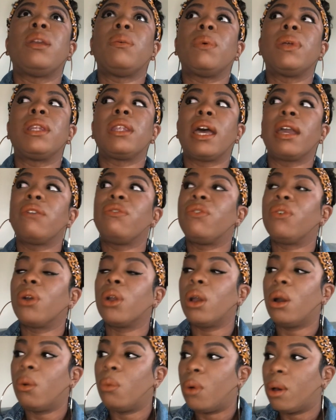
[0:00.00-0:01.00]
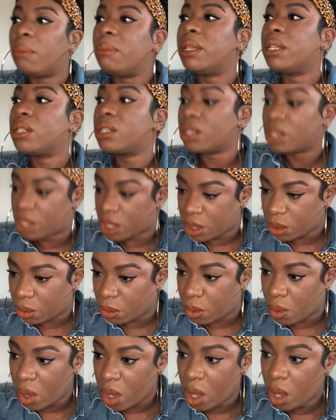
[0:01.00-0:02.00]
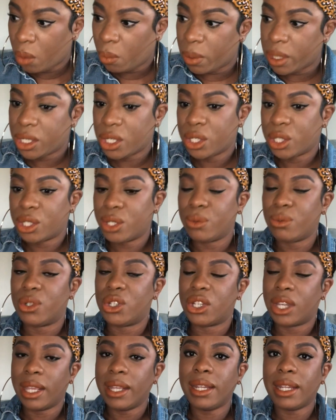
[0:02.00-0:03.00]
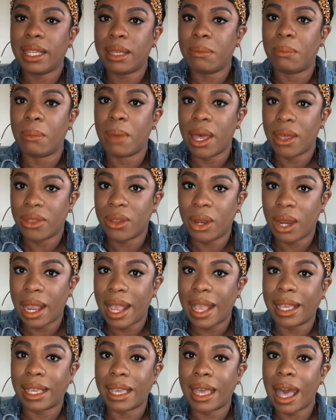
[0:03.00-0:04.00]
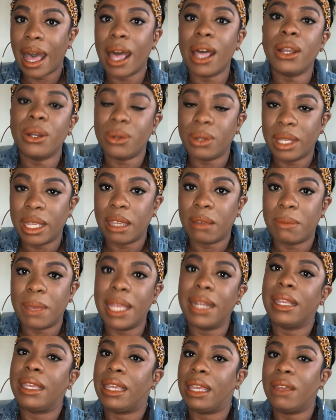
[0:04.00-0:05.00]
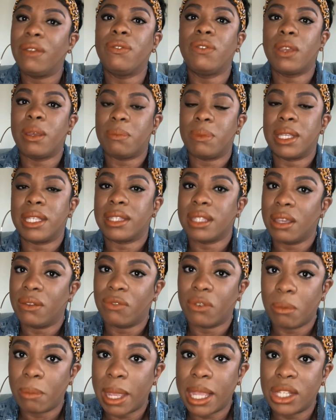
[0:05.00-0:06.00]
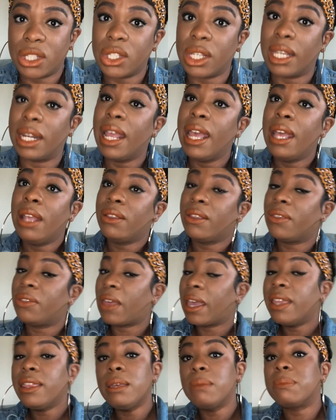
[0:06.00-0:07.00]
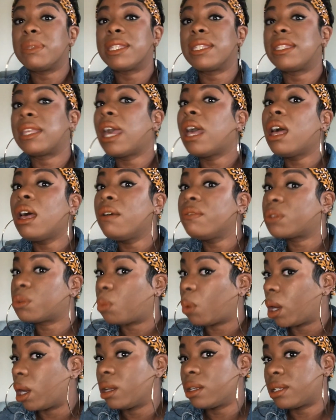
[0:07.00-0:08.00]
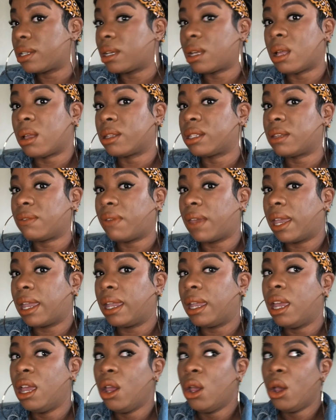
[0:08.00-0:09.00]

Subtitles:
would like for a woman to do, which is to gently mother and coddle him and give him this information that they themselves work to cultivate.